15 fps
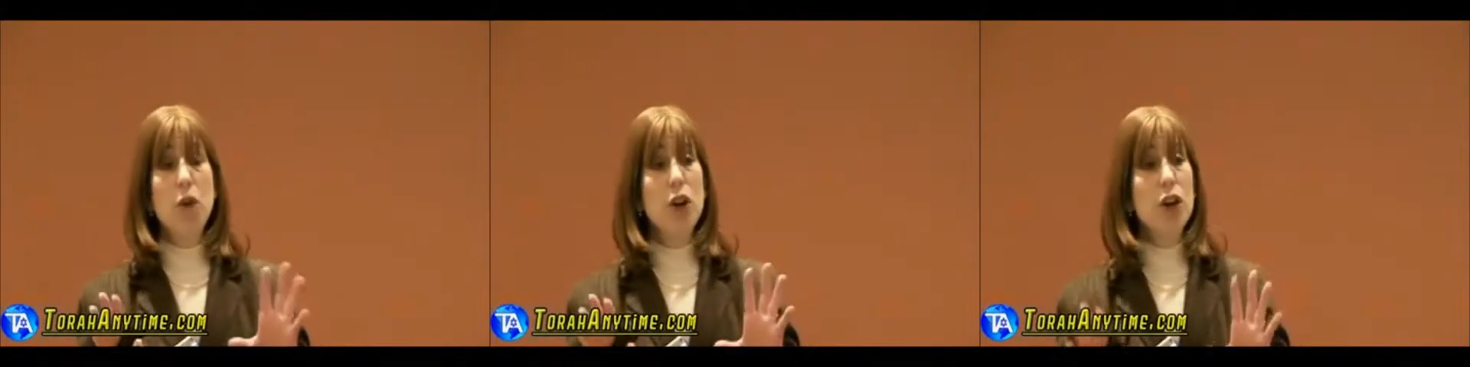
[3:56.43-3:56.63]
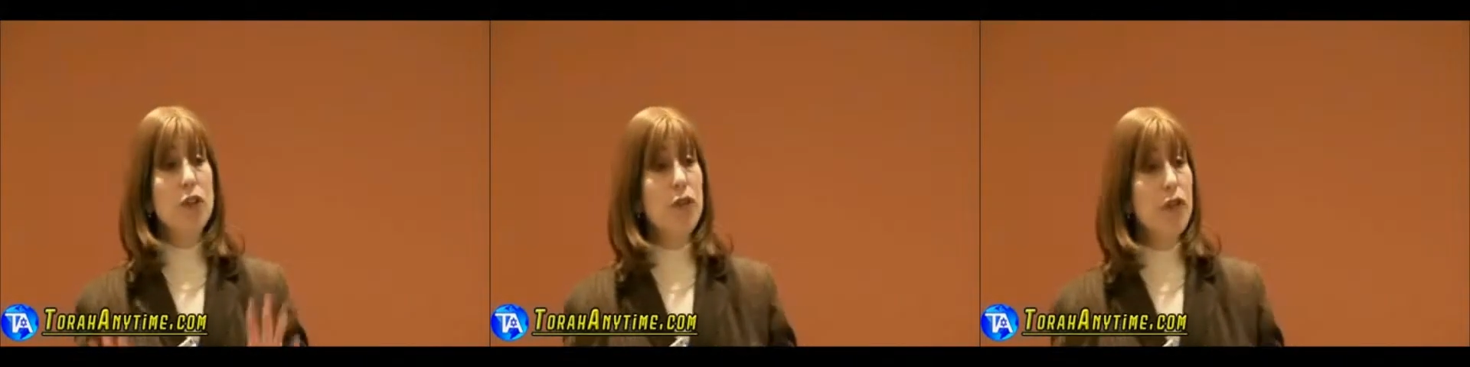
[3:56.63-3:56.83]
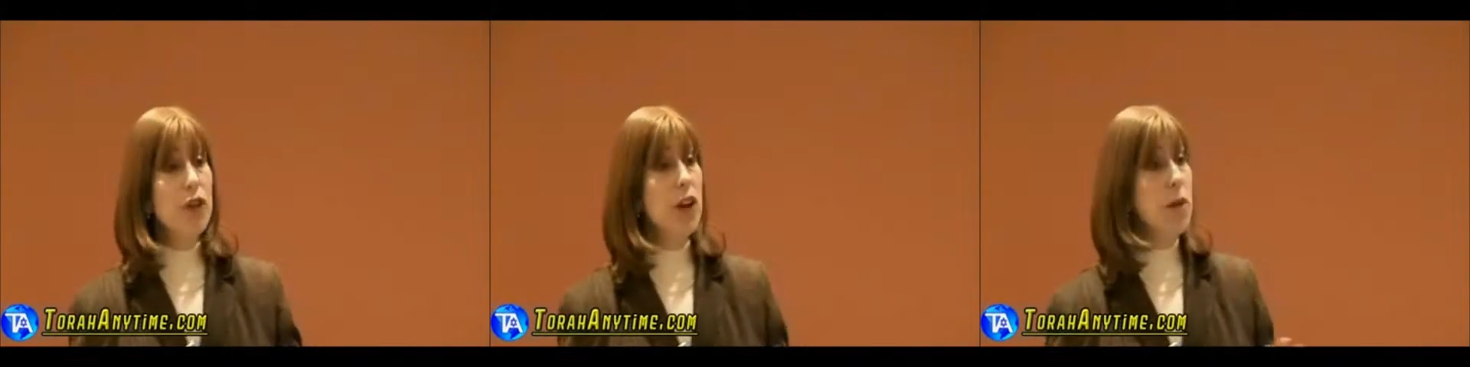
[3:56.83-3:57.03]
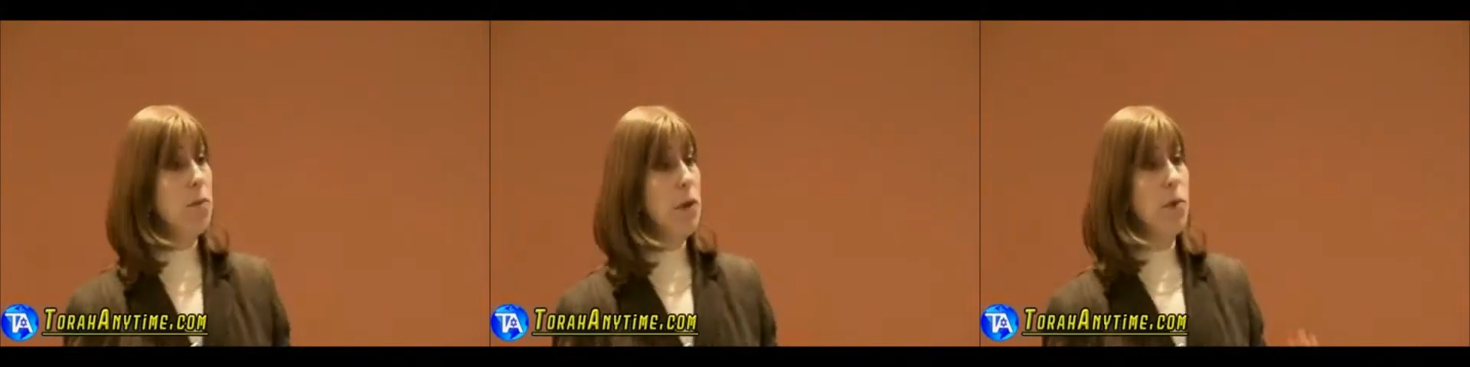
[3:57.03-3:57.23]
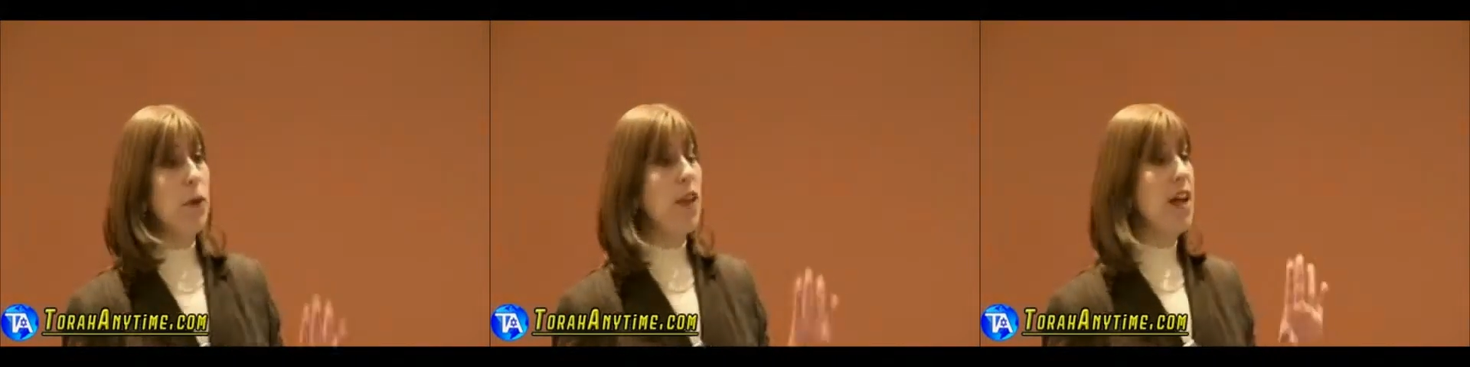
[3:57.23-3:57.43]
converting
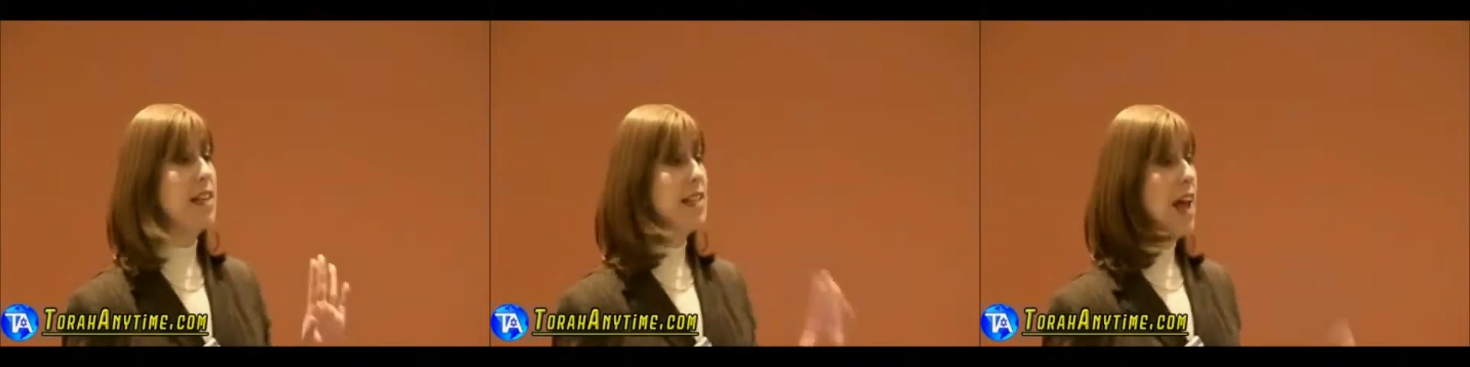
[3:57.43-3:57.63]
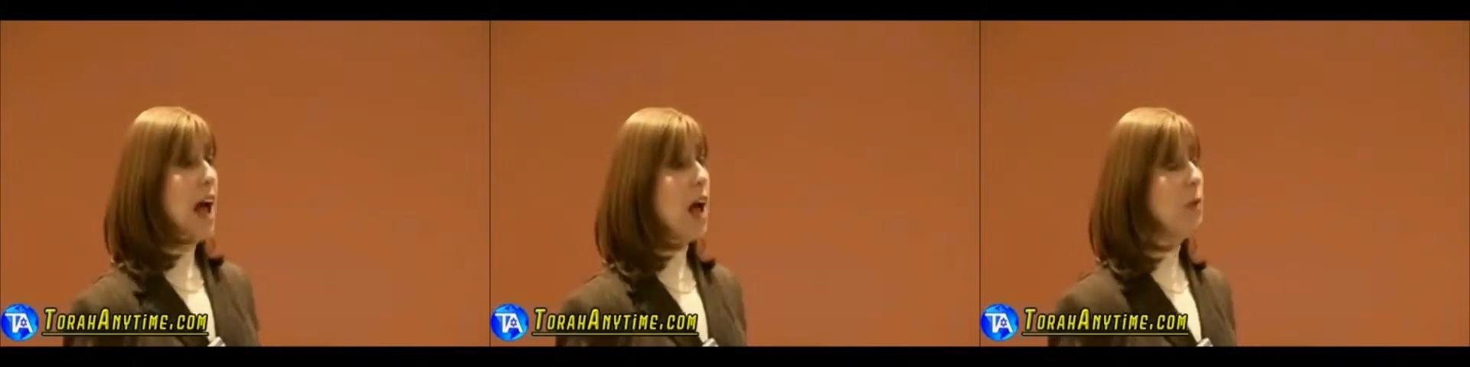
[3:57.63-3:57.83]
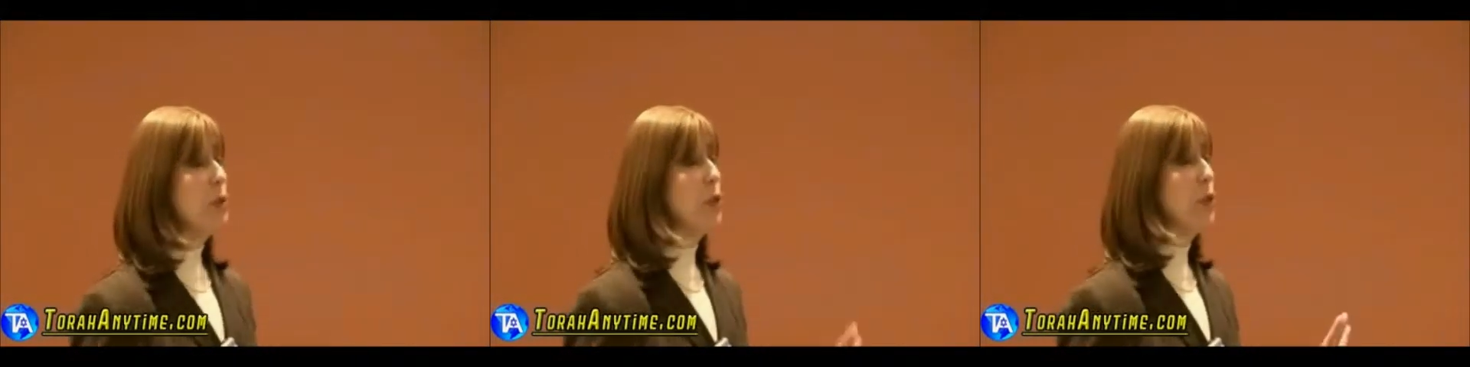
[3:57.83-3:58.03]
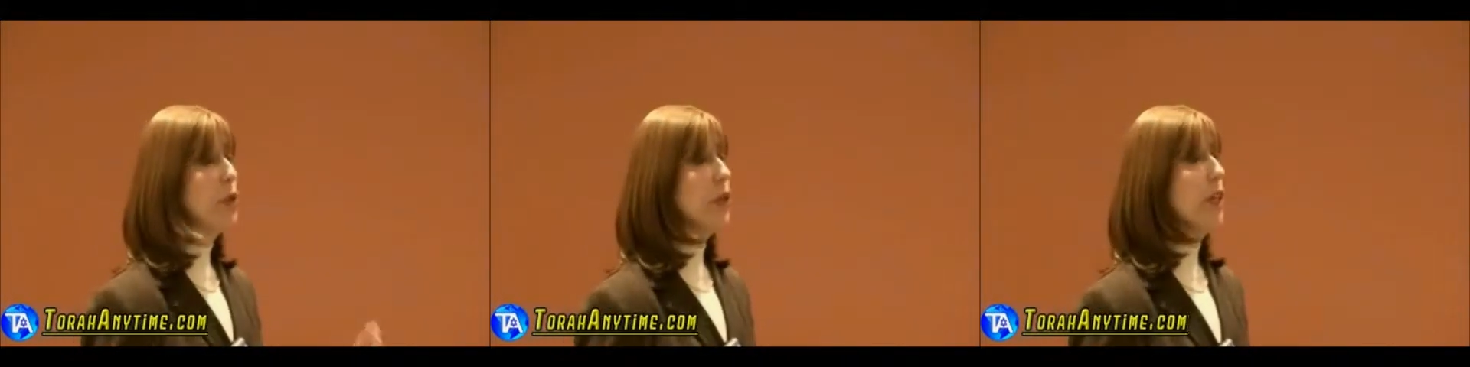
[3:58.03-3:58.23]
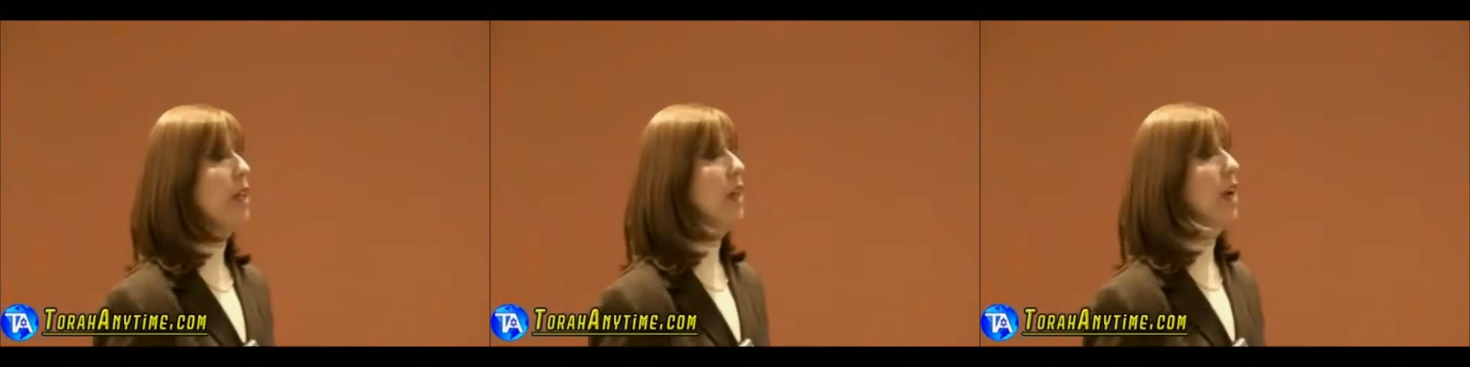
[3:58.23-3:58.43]
people has
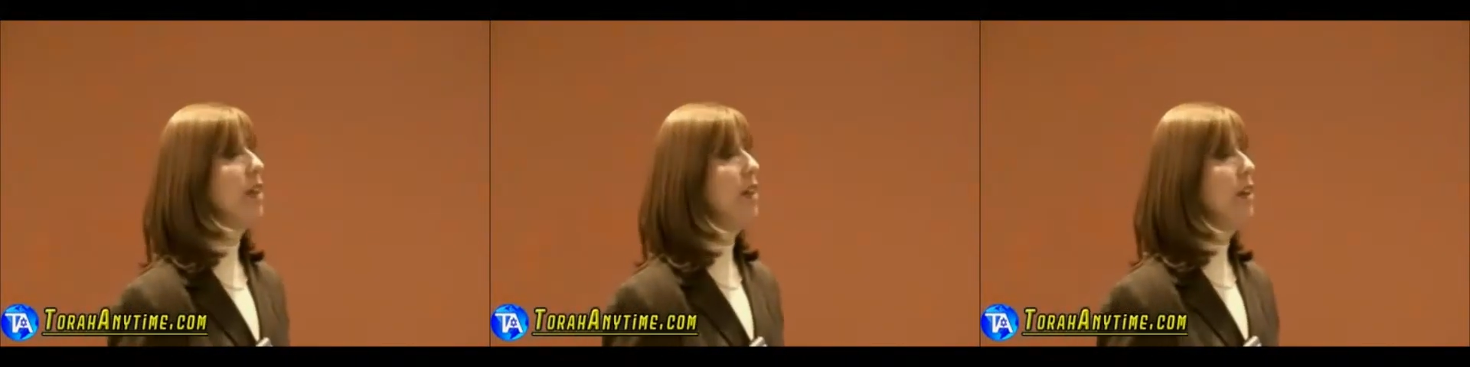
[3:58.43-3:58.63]
absolutely